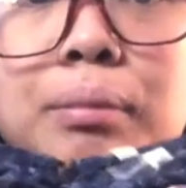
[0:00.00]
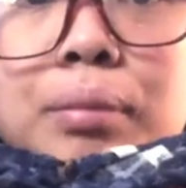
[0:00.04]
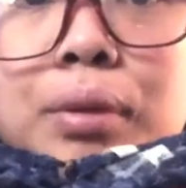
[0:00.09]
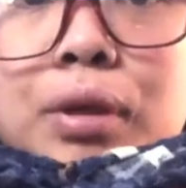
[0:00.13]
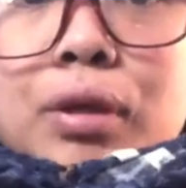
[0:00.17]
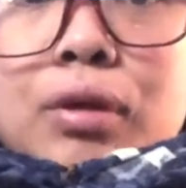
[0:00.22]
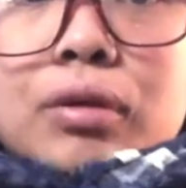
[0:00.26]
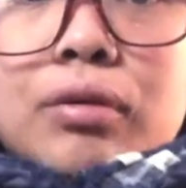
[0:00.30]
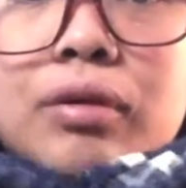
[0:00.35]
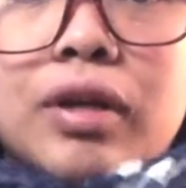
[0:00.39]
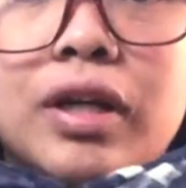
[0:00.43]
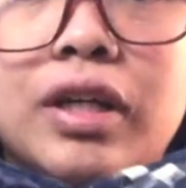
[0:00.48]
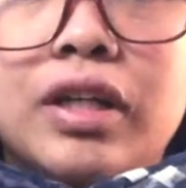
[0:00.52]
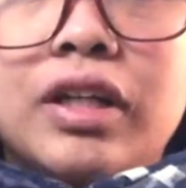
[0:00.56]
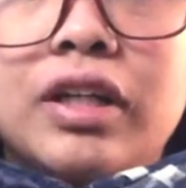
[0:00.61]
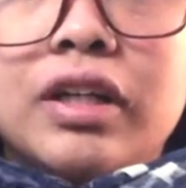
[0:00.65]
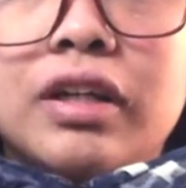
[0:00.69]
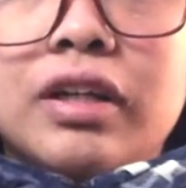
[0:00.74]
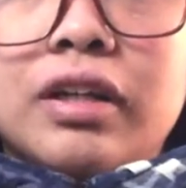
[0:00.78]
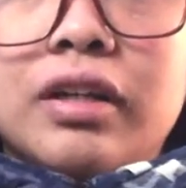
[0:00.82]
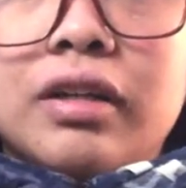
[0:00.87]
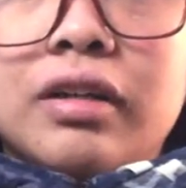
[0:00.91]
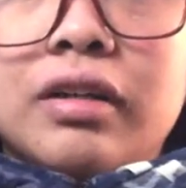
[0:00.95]
bow right
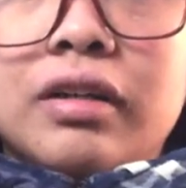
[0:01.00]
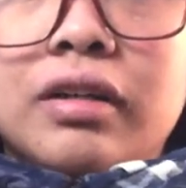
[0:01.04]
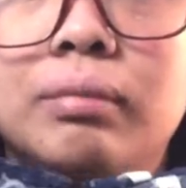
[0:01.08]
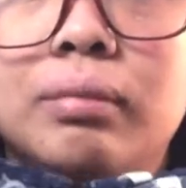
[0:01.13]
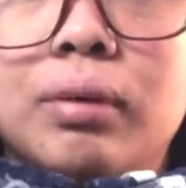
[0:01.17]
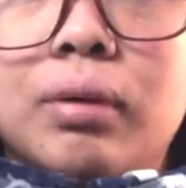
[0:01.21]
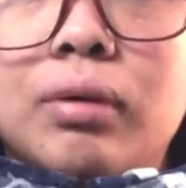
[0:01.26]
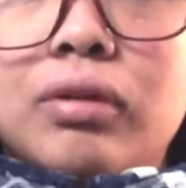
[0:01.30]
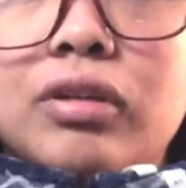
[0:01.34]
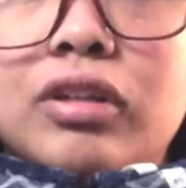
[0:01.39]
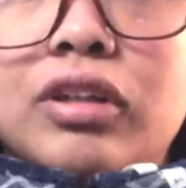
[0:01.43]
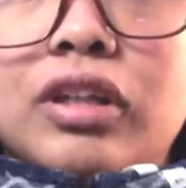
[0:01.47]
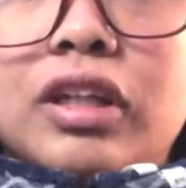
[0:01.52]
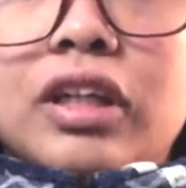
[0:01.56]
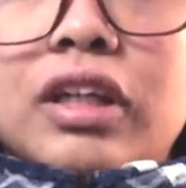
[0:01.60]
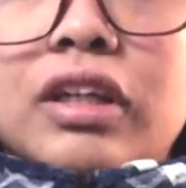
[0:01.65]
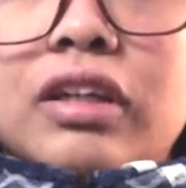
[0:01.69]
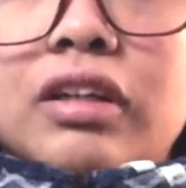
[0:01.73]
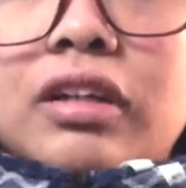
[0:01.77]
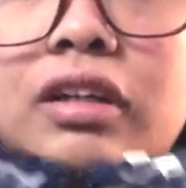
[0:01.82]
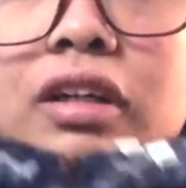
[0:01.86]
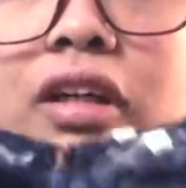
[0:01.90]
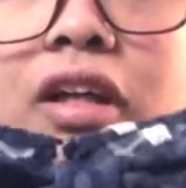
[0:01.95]
here. Bow
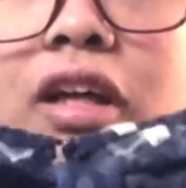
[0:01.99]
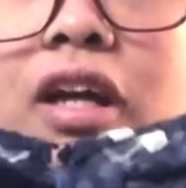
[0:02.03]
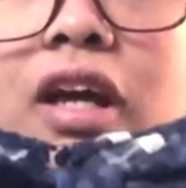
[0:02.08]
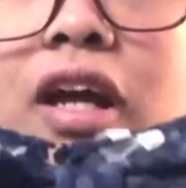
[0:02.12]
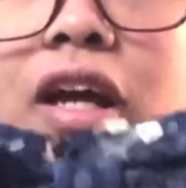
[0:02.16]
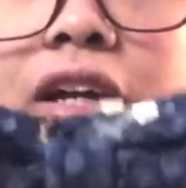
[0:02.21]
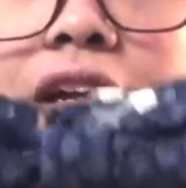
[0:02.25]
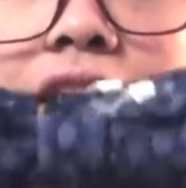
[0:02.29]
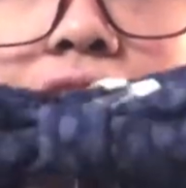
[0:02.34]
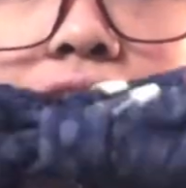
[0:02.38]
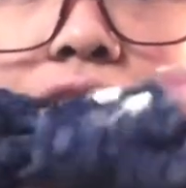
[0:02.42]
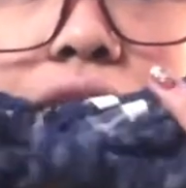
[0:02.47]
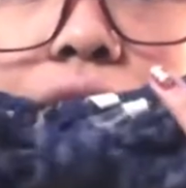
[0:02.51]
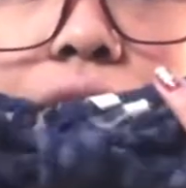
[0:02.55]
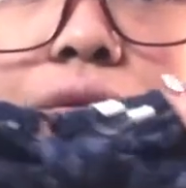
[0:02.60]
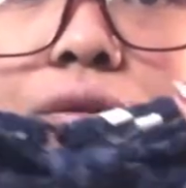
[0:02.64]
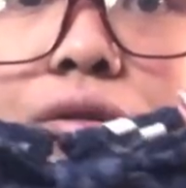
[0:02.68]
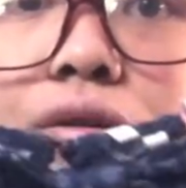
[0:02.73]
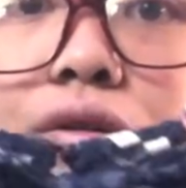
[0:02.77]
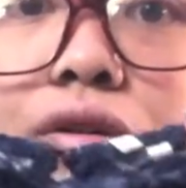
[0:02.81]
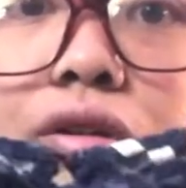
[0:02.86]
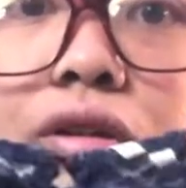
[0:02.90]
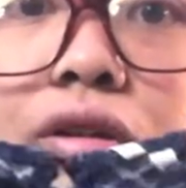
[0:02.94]
looking. It has a
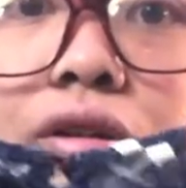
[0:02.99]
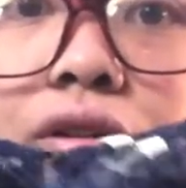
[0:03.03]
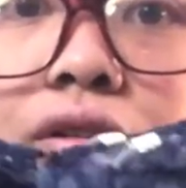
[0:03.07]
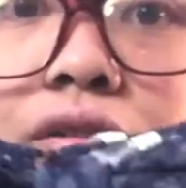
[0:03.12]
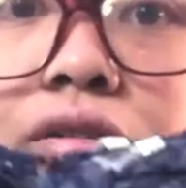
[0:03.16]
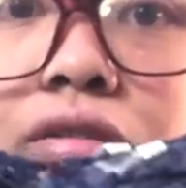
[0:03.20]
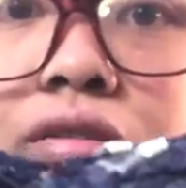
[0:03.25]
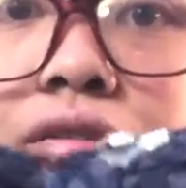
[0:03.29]
hole